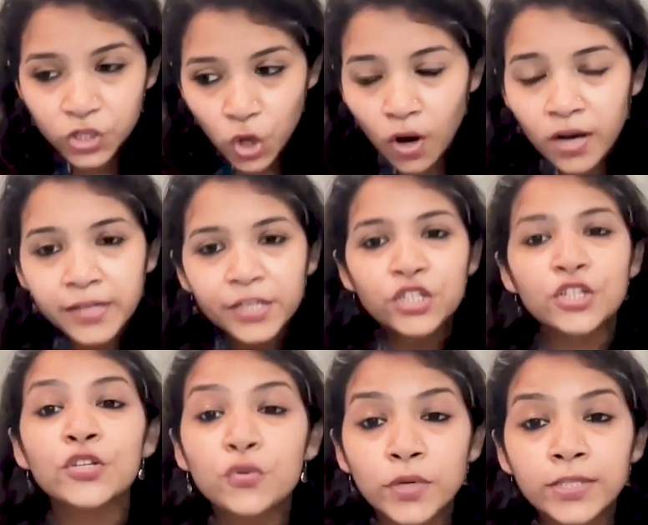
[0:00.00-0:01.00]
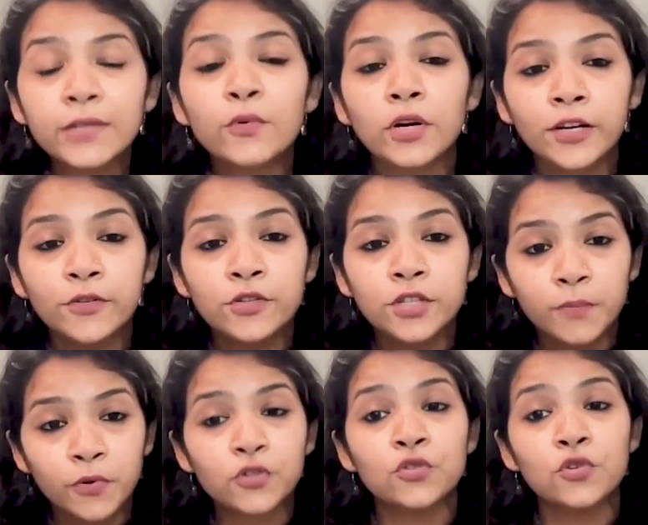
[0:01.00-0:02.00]
your connection to it and what are you
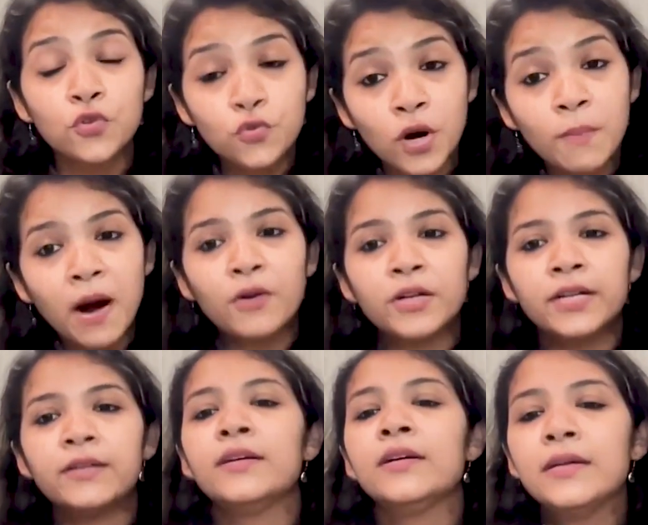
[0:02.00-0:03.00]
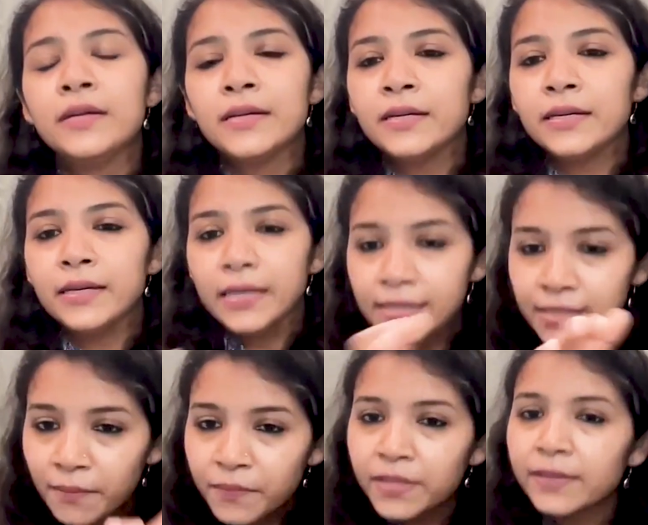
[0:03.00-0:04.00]
supposed to do about it is
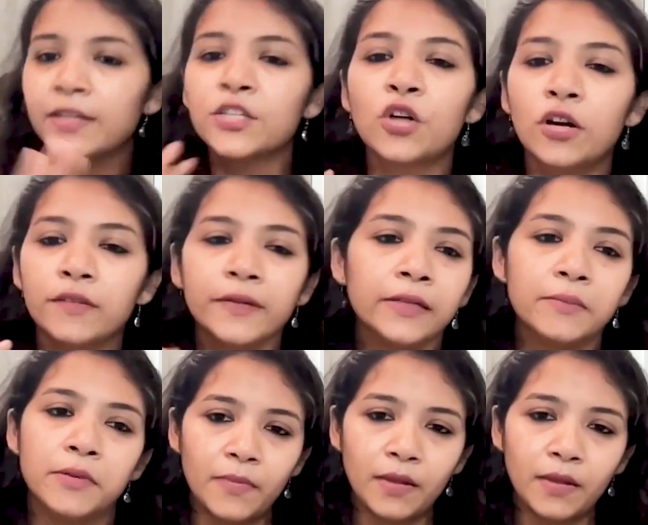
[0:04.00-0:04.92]
something that is not available.